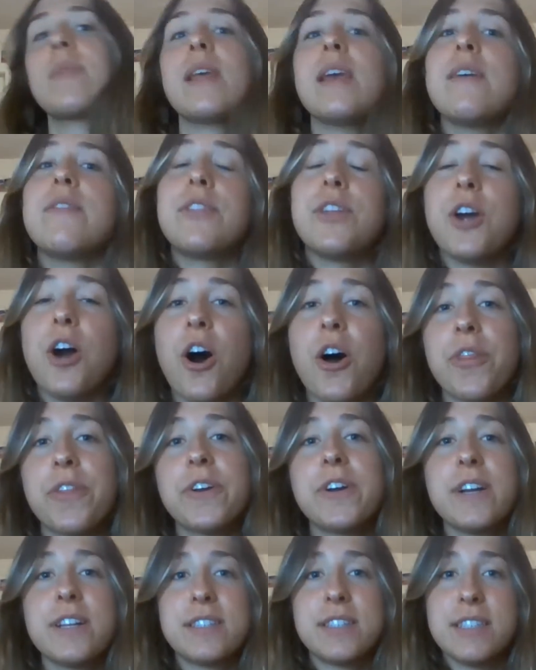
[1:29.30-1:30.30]
if the author
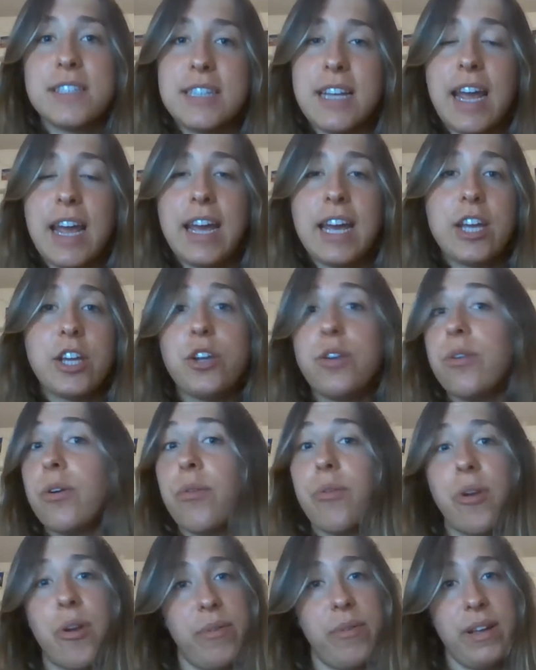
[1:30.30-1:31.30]
doesn't say it, you
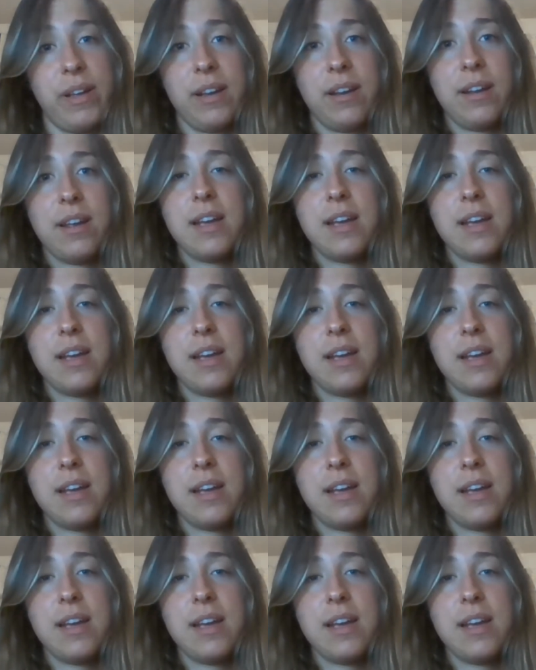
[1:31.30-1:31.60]
don't know it.